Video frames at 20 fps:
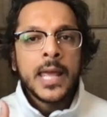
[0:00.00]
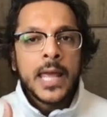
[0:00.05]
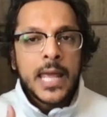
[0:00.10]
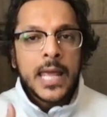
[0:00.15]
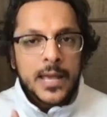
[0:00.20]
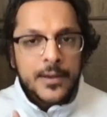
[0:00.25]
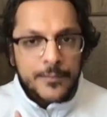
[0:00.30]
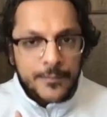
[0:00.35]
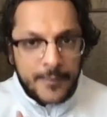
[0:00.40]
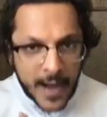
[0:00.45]

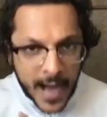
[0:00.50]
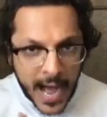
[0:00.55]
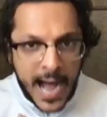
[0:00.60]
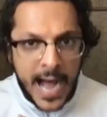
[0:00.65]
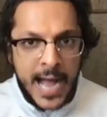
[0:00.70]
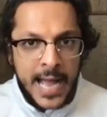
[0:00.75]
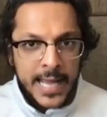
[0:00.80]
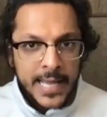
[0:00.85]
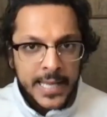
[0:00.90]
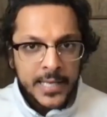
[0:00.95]
If
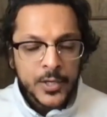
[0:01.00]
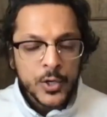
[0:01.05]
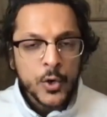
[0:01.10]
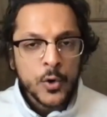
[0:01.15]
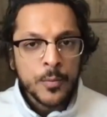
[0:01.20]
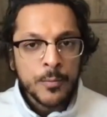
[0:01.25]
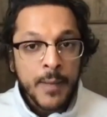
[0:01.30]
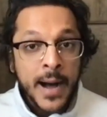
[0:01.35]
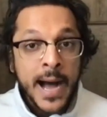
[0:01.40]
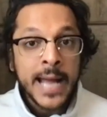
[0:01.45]
I
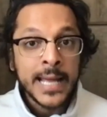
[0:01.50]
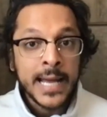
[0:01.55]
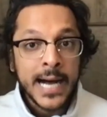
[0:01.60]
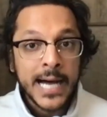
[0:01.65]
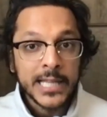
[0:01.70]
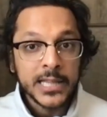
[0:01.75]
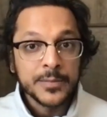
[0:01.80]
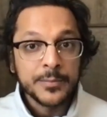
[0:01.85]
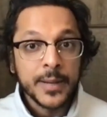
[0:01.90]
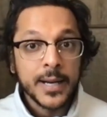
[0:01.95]
know my
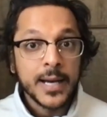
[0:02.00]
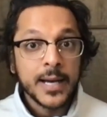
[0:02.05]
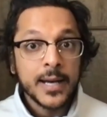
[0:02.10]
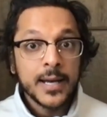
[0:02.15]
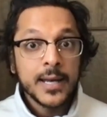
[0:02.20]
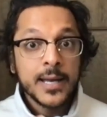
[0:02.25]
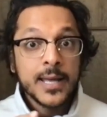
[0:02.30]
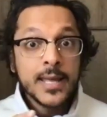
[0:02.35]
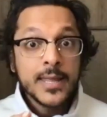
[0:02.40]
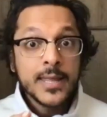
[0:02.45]
Atma,
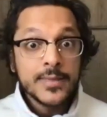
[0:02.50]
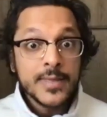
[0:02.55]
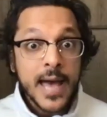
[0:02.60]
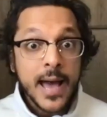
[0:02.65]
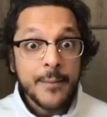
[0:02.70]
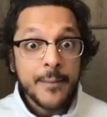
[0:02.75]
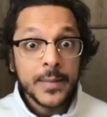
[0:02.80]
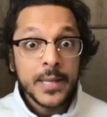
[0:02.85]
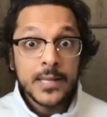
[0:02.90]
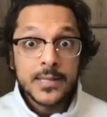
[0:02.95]

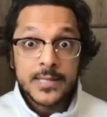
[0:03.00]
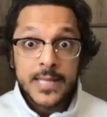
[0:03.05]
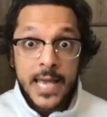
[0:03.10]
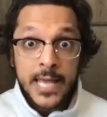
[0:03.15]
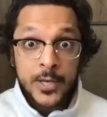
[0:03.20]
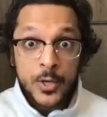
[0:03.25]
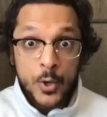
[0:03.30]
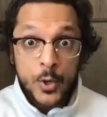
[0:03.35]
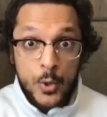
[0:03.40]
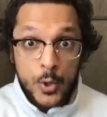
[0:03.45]
that means I
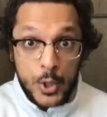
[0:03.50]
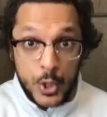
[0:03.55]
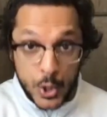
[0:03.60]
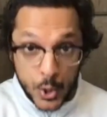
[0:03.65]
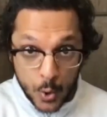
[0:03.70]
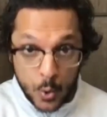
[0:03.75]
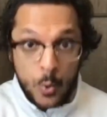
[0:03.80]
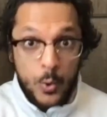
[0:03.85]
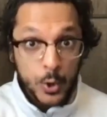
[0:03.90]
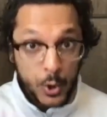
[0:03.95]
know
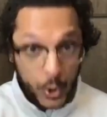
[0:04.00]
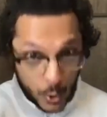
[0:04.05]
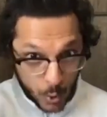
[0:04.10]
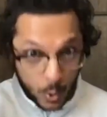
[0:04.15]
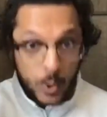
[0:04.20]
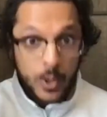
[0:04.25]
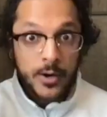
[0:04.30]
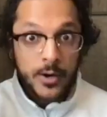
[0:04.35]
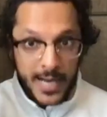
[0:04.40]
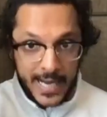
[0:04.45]
you,
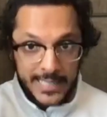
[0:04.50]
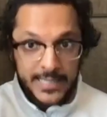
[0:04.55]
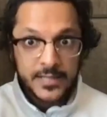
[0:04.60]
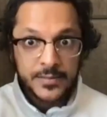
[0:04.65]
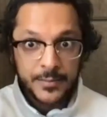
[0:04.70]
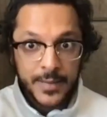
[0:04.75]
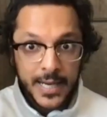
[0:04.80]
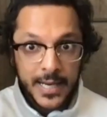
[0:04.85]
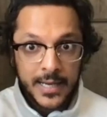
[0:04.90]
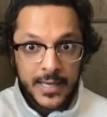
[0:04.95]
your
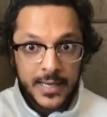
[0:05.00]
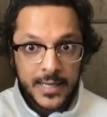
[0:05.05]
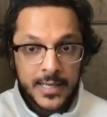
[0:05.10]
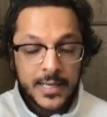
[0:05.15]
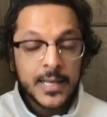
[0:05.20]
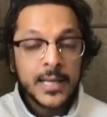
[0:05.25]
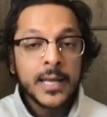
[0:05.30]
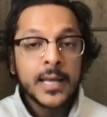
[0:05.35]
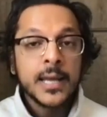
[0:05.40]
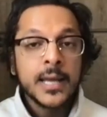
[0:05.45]
Atma.
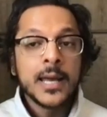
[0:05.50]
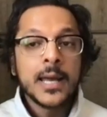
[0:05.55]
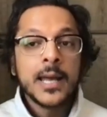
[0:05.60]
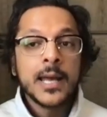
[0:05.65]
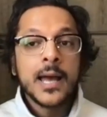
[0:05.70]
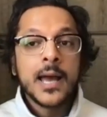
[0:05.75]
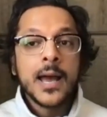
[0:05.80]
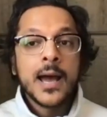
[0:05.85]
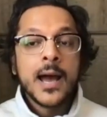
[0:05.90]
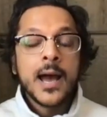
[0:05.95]

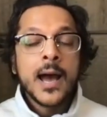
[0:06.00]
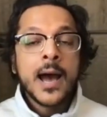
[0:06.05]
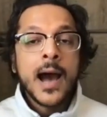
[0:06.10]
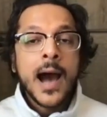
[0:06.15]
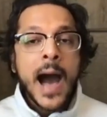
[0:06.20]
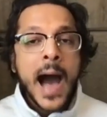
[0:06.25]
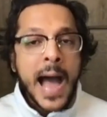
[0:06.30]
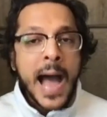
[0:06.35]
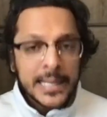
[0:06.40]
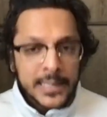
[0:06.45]

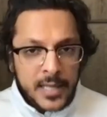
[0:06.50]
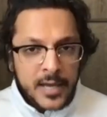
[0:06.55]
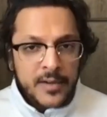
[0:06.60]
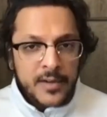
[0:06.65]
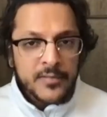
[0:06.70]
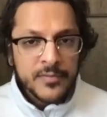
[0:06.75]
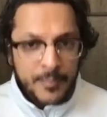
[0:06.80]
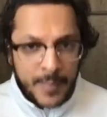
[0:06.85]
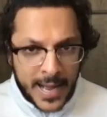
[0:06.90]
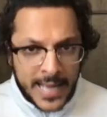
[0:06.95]
I
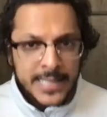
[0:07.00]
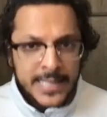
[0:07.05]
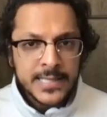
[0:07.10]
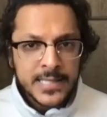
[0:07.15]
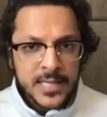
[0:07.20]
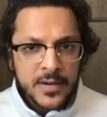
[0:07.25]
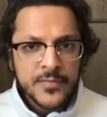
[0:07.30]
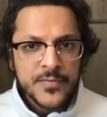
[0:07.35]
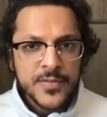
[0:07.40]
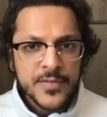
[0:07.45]
love
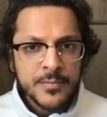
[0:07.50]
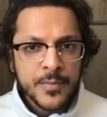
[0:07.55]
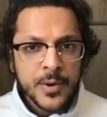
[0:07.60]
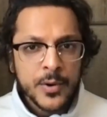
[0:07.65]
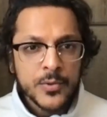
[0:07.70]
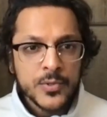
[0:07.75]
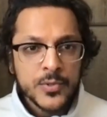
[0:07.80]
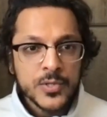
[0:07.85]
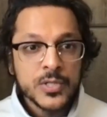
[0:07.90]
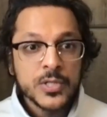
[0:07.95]
myself the
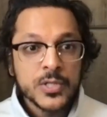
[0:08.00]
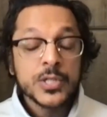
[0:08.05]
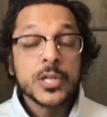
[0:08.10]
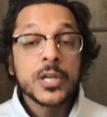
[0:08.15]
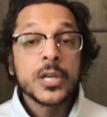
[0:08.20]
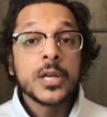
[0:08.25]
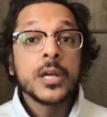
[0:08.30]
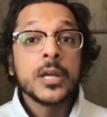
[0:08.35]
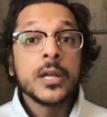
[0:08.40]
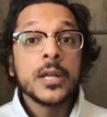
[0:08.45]
most.
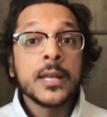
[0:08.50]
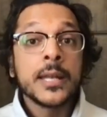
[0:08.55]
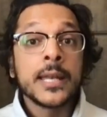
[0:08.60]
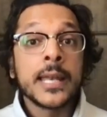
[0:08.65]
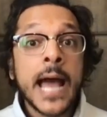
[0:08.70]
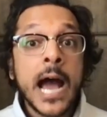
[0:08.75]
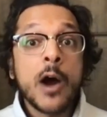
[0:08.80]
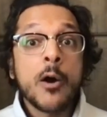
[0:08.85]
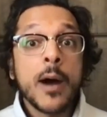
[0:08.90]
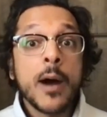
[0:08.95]

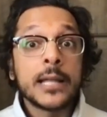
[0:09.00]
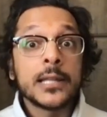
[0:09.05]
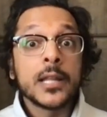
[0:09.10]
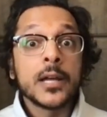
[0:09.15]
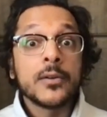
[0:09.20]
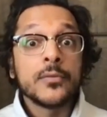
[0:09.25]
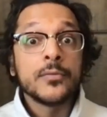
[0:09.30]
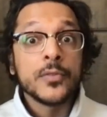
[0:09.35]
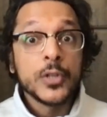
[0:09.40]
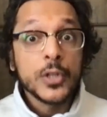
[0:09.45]
Now I
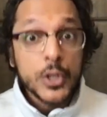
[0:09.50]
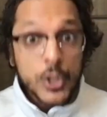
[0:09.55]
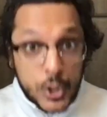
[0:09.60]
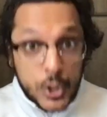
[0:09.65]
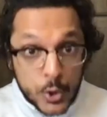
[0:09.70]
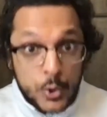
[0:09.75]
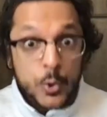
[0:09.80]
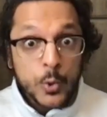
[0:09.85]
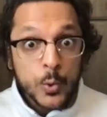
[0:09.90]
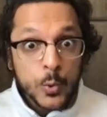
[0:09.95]
love
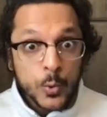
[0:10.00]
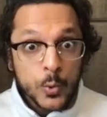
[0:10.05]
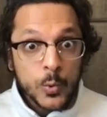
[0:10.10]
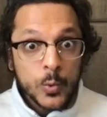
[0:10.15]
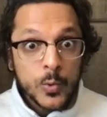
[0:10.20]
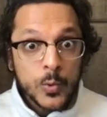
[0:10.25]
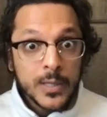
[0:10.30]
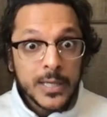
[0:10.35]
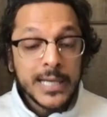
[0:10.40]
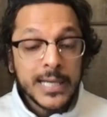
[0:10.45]

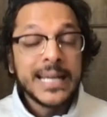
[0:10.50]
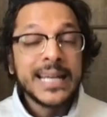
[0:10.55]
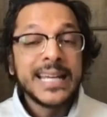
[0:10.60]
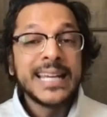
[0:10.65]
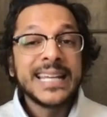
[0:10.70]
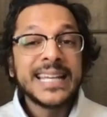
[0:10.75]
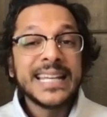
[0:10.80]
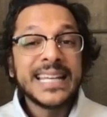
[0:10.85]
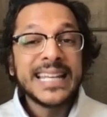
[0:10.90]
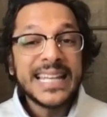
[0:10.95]
you
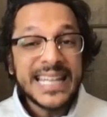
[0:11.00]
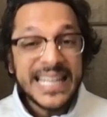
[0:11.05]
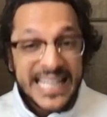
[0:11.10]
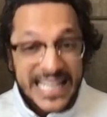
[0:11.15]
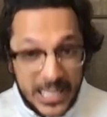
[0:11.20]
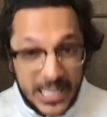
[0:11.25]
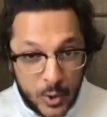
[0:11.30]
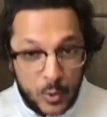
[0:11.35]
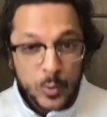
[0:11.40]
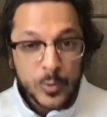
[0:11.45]

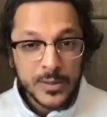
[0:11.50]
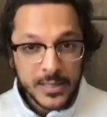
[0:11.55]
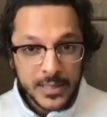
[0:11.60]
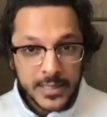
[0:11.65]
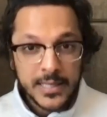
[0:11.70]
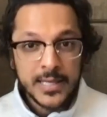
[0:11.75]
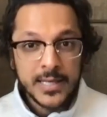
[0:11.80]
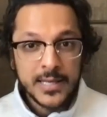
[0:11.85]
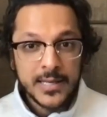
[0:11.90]
equally.